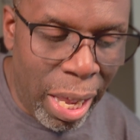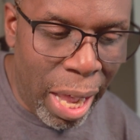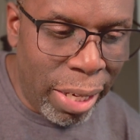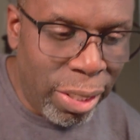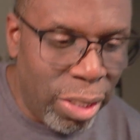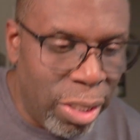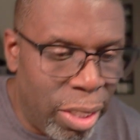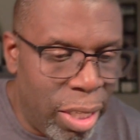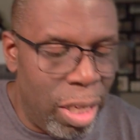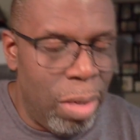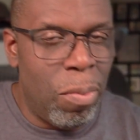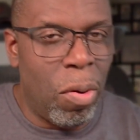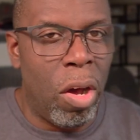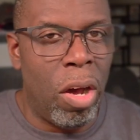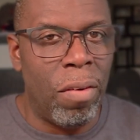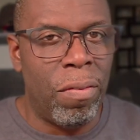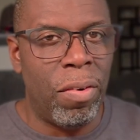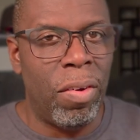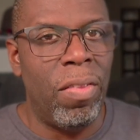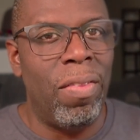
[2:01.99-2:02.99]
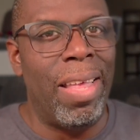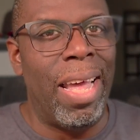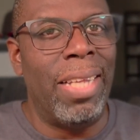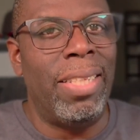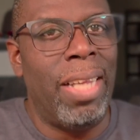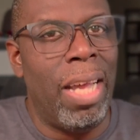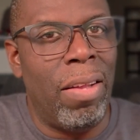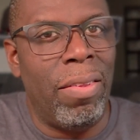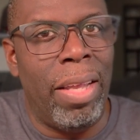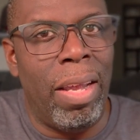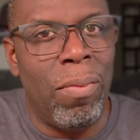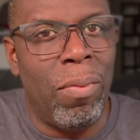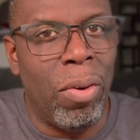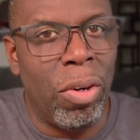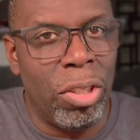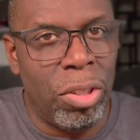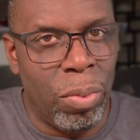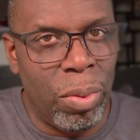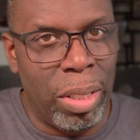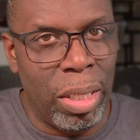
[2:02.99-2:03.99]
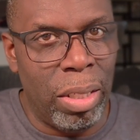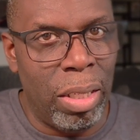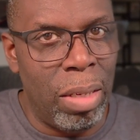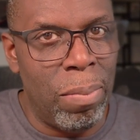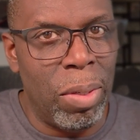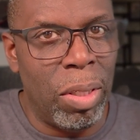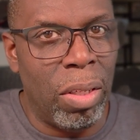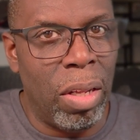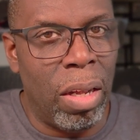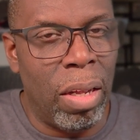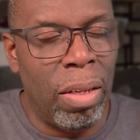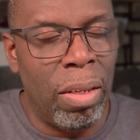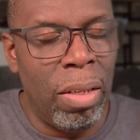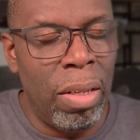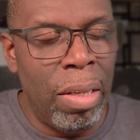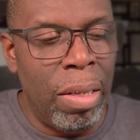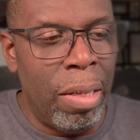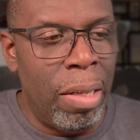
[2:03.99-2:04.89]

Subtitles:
and keep offer, that's how that works with the lemon law.